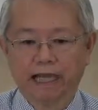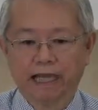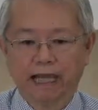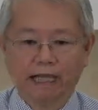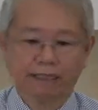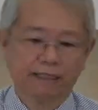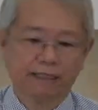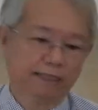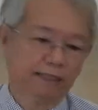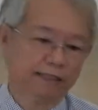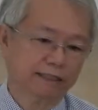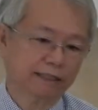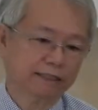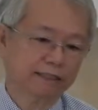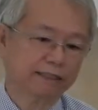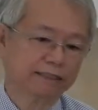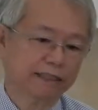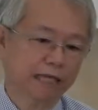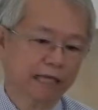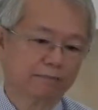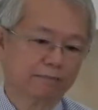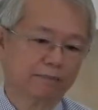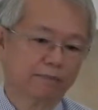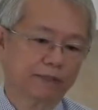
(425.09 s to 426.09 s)
and the
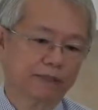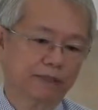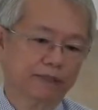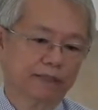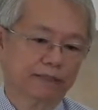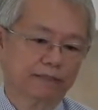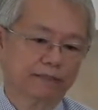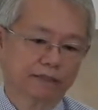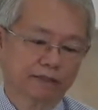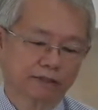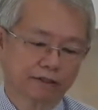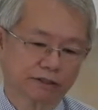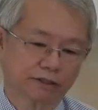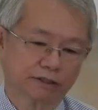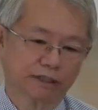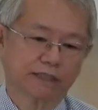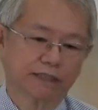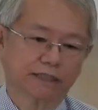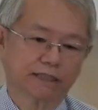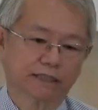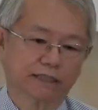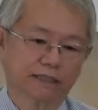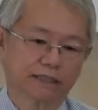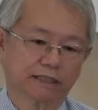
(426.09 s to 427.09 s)
disciple is a
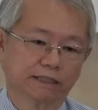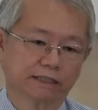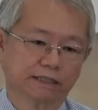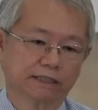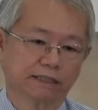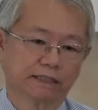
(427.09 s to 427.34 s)
Christian.